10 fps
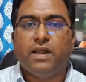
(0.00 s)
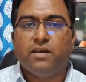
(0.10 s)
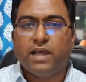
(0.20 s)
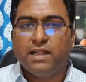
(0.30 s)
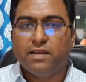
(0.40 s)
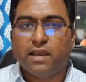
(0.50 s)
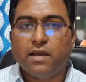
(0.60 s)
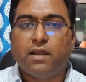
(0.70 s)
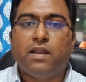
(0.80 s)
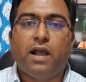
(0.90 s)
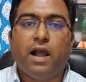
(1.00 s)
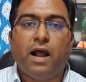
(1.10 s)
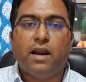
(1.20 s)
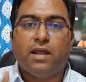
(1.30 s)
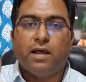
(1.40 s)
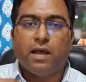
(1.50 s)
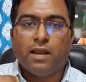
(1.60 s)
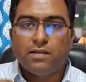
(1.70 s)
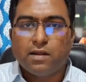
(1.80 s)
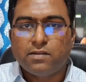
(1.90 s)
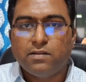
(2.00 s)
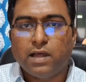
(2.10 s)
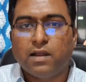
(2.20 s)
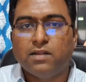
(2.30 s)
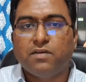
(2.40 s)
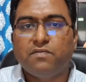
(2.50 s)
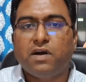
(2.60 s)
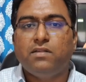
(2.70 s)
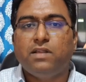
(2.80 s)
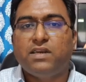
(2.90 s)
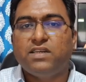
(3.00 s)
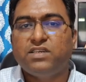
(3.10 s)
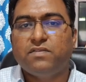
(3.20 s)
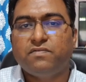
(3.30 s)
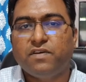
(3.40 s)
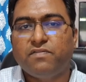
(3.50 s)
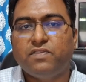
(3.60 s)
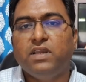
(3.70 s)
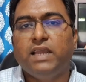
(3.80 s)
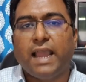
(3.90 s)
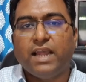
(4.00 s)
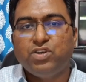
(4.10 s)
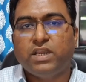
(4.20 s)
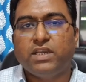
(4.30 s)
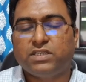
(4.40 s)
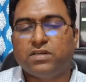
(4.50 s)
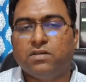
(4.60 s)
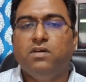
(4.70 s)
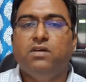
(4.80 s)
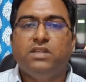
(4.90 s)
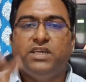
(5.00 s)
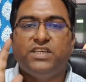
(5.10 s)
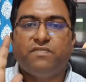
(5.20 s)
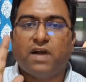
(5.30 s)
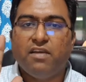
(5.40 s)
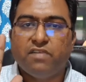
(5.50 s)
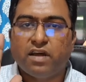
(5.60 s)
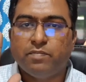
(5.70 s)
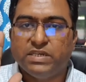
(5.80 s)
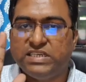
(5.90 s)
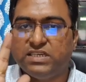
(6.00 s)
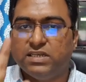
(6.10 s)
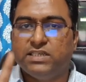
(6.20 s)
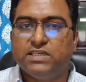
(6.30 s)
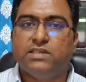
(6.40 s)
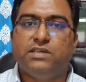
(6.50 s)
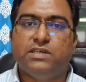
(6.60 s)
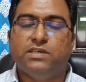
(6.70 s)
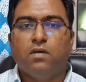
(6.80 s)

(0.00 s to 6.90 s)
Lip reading: healthcare. And I add another one, that is the 5th, education. These 5 are basic necessities.